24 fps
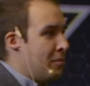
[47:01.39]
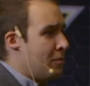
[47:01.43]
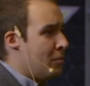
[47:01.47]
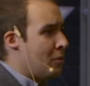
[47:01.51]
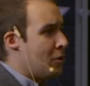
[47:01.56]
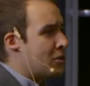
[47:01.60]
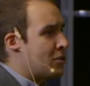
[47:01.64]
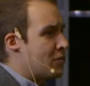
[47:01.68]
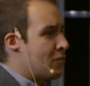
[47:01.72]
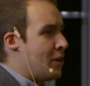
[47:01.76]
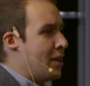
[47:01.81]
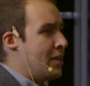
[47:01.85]

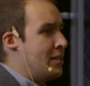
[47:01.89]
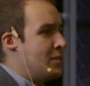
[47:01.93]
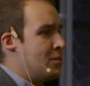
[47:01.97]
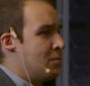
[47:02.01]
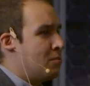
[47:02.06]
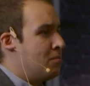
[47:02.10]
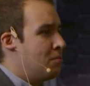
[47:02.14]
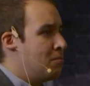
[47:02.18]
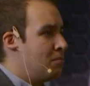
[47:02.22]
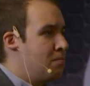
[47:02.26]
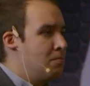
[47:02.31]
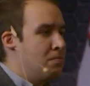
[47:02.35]
most friends,
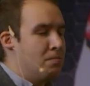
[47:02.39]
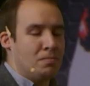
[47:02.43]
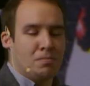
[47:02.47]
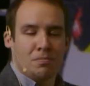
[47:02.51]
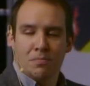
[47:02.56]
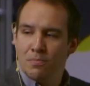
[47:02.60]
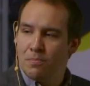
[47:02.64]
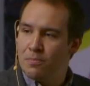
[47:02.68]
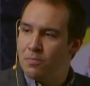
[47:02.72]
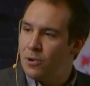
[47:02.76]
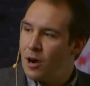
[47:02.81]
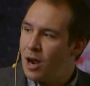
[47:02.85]

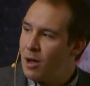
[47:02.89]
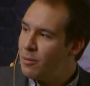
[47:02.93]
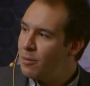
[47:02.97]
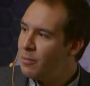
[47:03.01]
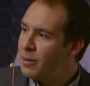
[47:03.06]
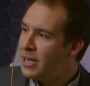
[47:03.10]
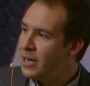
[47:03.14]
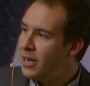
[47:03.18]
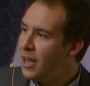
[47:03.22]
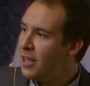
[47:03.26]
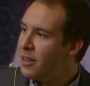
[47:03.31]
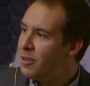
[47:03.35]

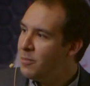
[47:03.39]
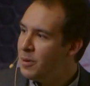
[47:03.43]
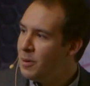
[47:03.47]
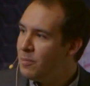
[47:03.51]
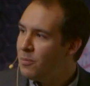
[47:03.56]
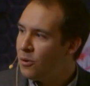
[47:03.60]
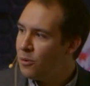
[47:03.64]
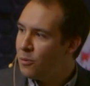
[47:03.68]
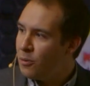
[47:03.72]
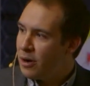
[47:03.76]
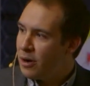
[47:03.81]
probably not the people